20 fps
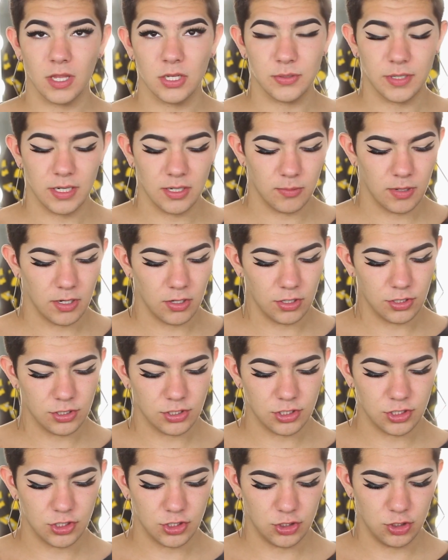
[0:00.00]
So I didn't want
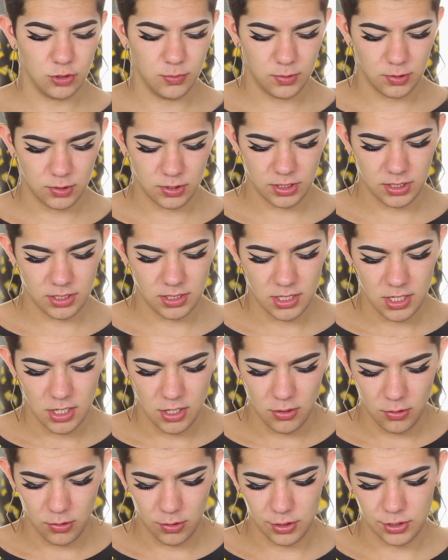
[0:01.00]
to look too bougie
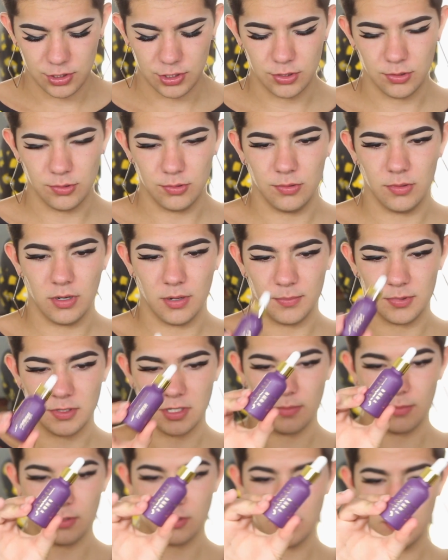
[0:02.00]
or too
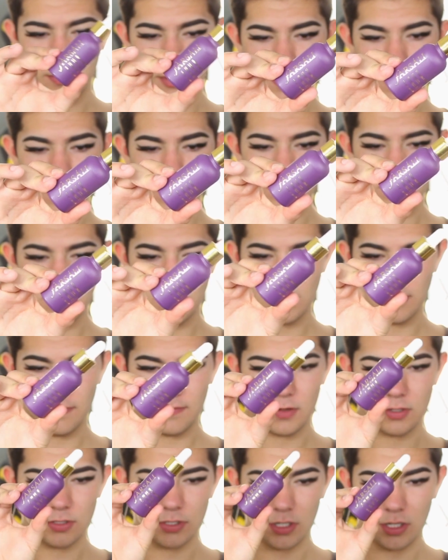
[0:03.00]
unpresentable, so I'm going to be using the
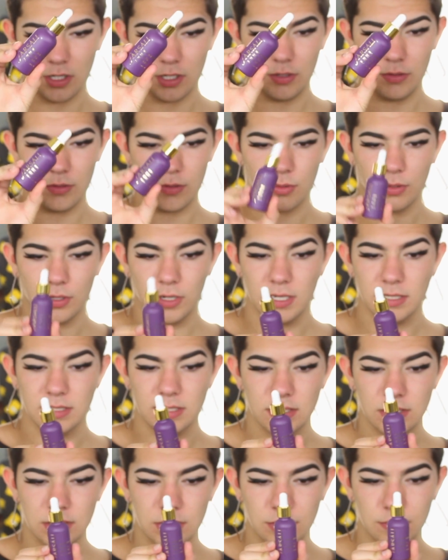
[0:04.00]
Farsali Unicorn
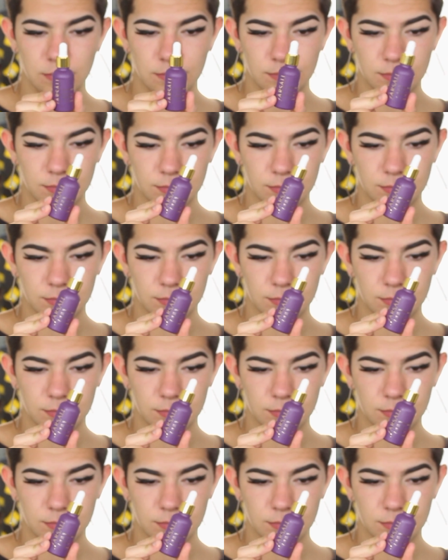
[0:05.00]
Essence.